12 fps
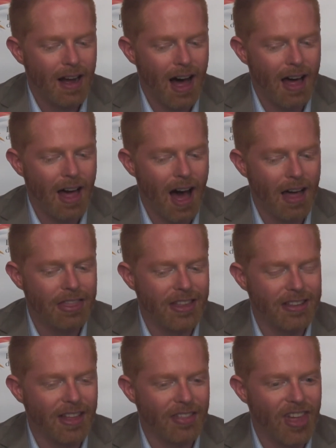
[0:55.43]
I, I
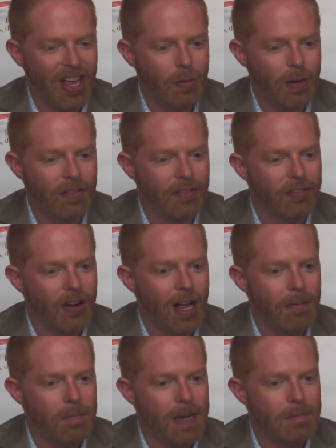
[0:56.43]
think that they would
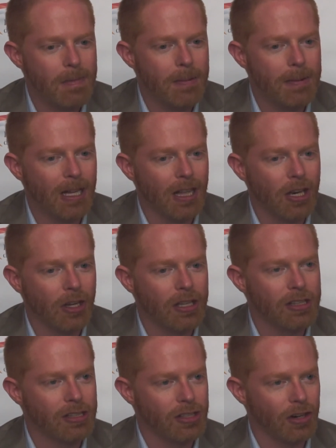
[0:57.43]
be maybe a little
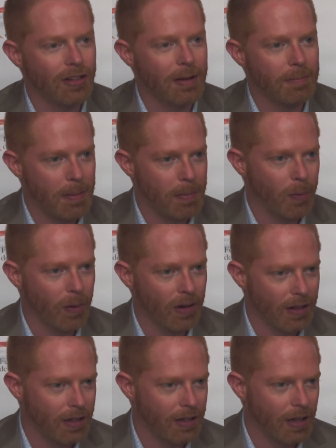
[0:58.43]
concerned that maybe we're
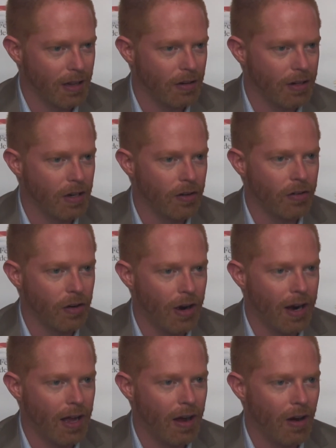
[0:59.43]
a, li a little in over
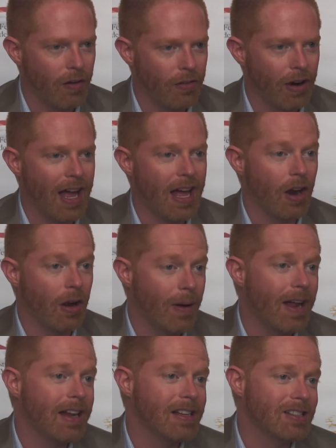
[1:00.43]
our, over our head
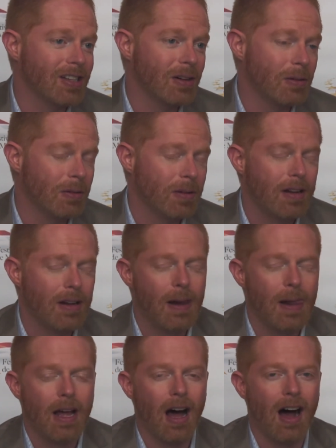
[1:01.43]
already, so
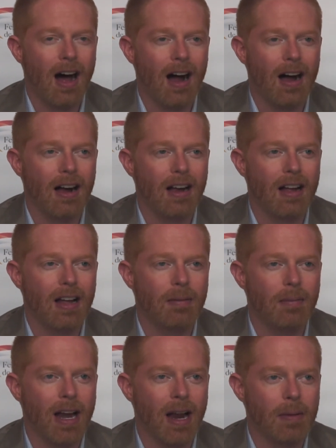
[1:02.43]
uh,
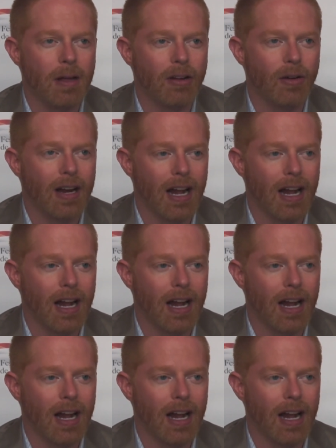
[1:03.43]
it might not be a great